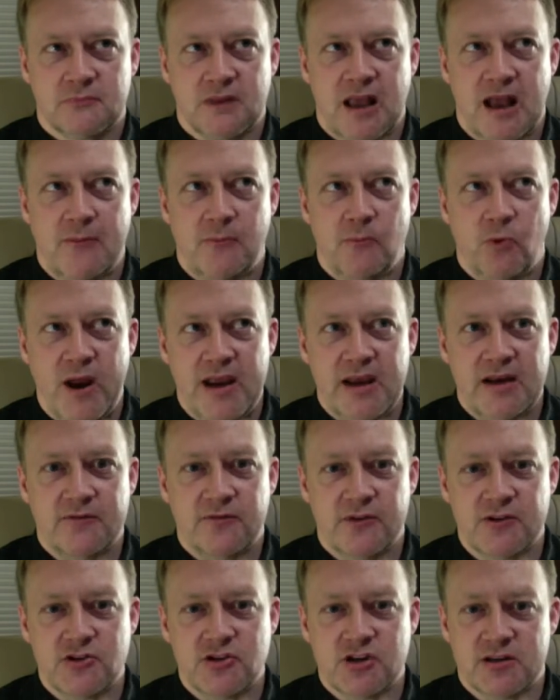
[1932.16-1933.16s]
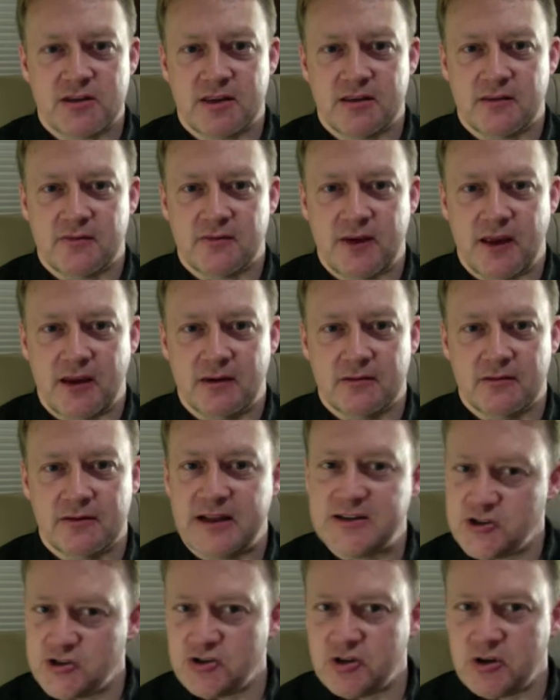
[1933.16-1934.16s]
I'm waiting for the shit to hit the fan.
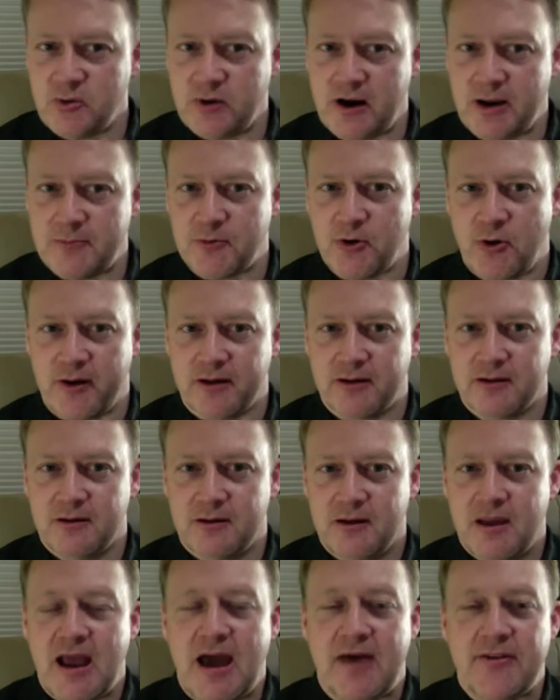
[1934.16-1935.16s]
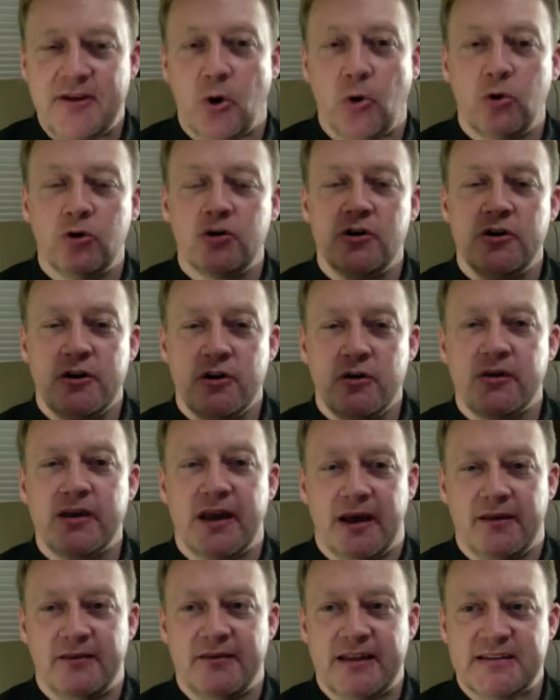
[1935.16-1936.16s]
That's usually where I'm going. And the older you
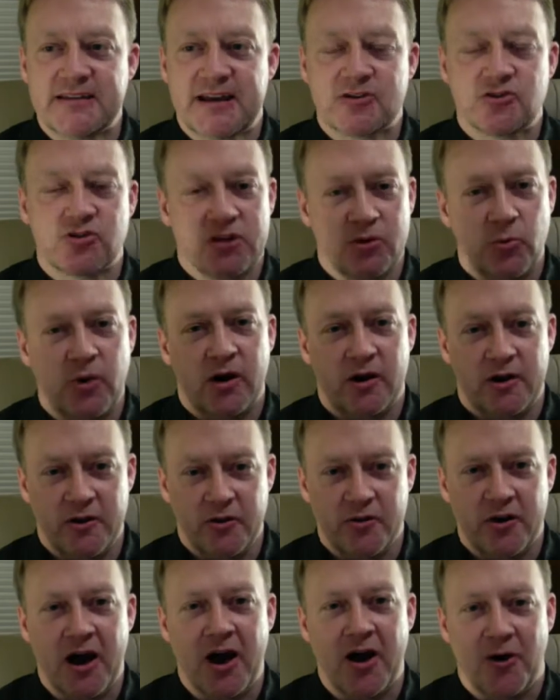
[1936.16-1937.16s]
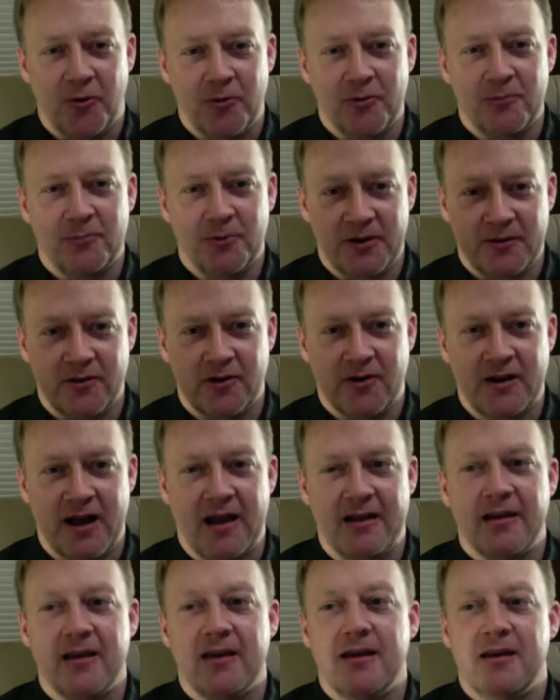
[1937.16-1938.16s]
get, that's actually where you go, believe it or
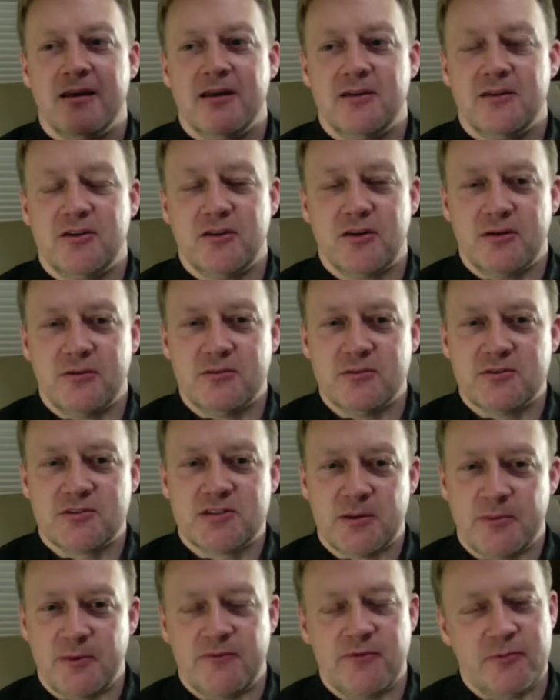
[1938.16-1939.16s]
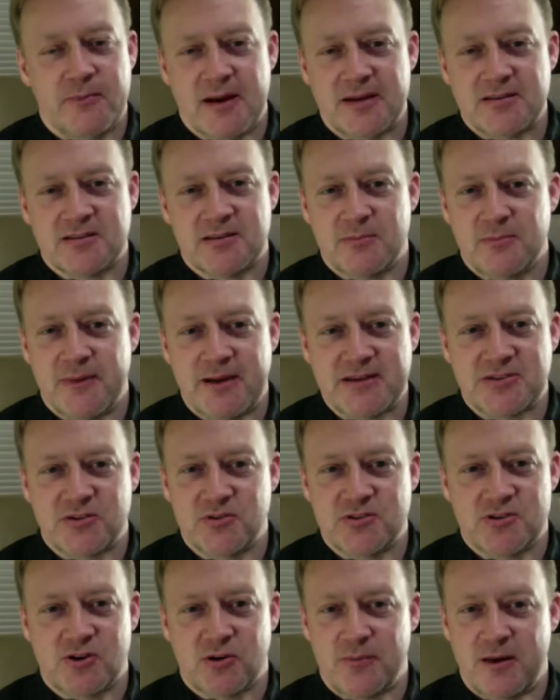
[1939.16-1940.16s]
not. Some of my
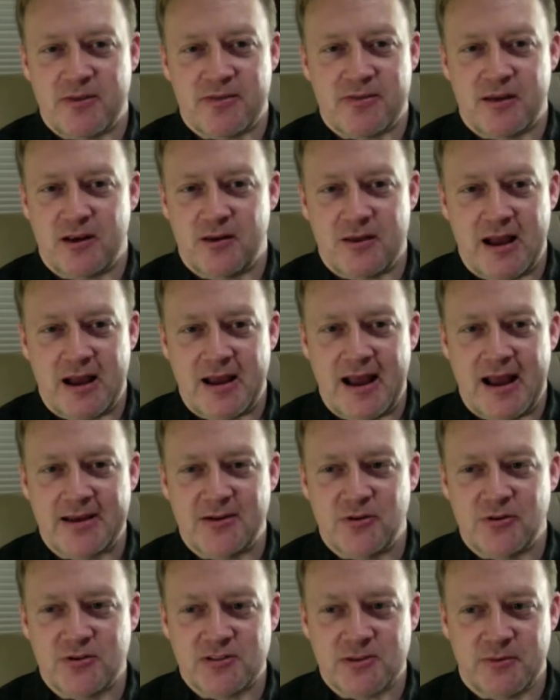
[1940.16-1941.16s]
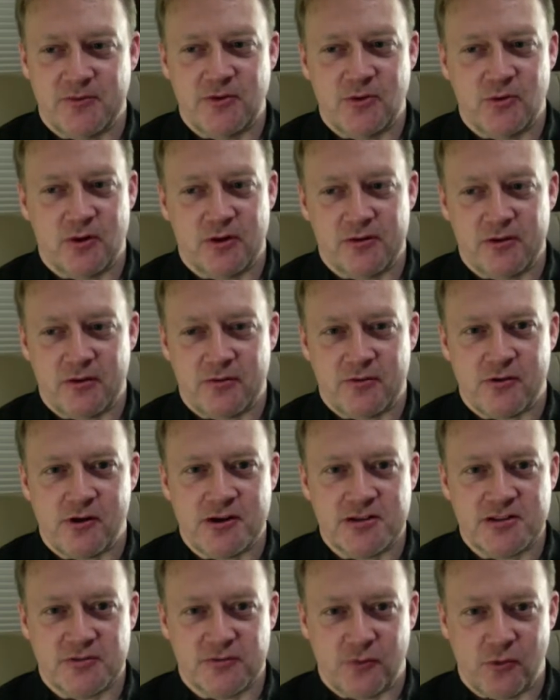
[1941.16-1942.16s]
students are I know some of you are in their
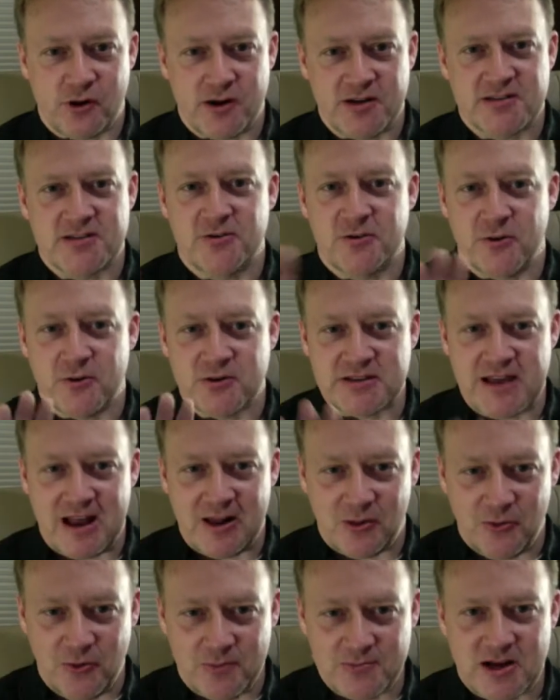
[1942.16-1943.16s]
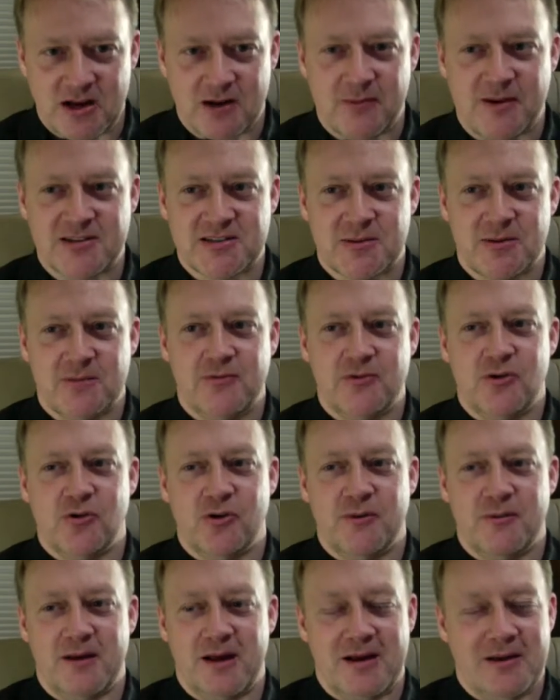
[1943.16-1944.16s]
30s and 40s, so you know exactly what I'm talking about. Some of you
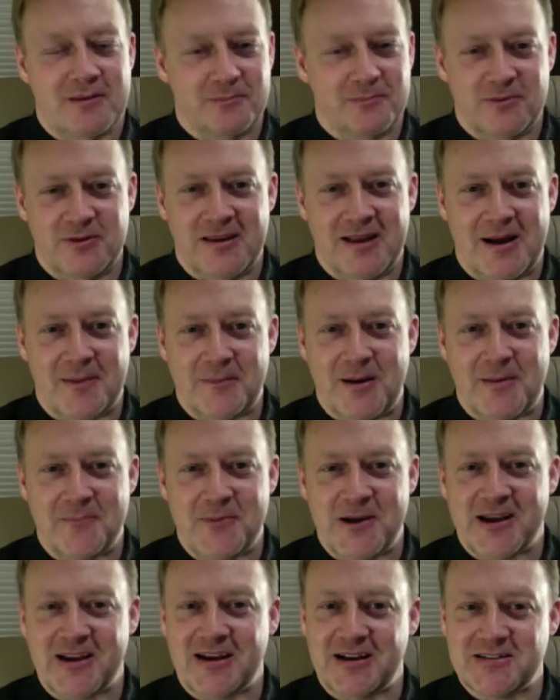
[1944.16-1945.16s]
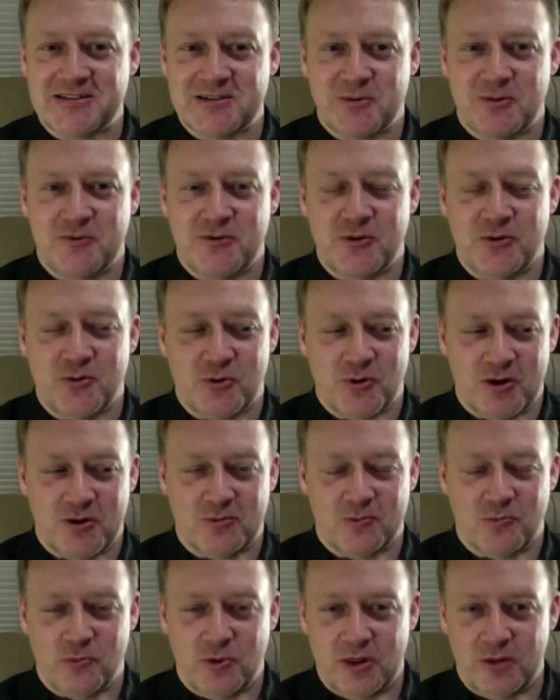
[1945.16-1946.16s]
are, I'm not picking on some of you who
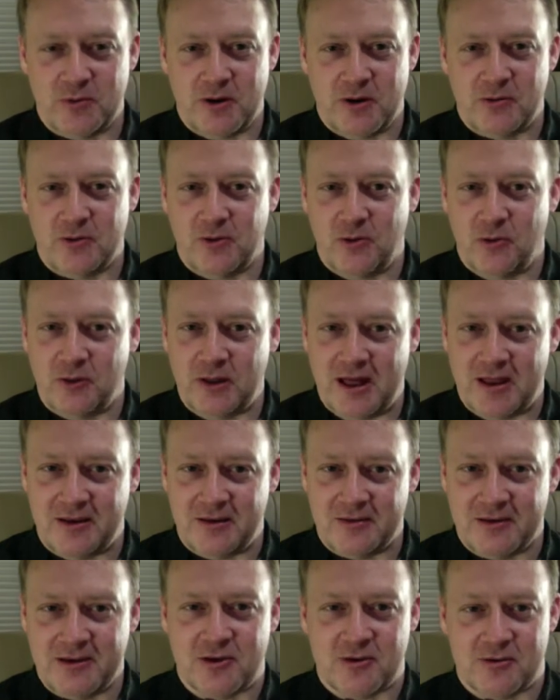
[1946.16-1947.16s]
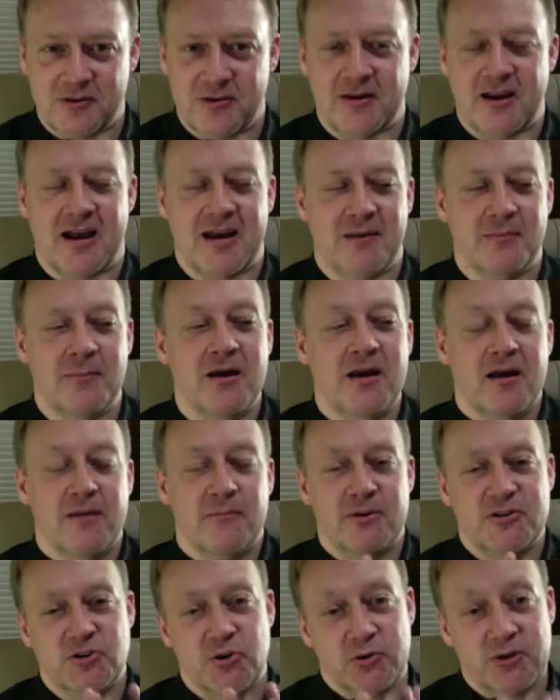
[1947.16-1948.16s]
are really a whole lot younger than I am,
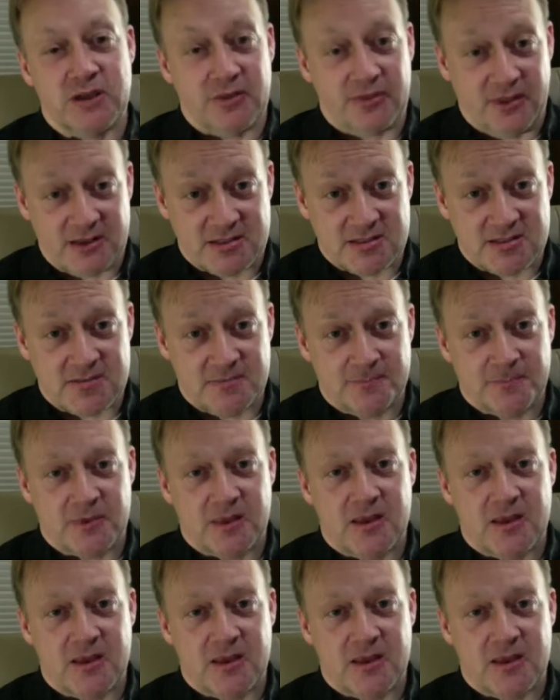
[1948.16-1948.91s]
but you'll get this.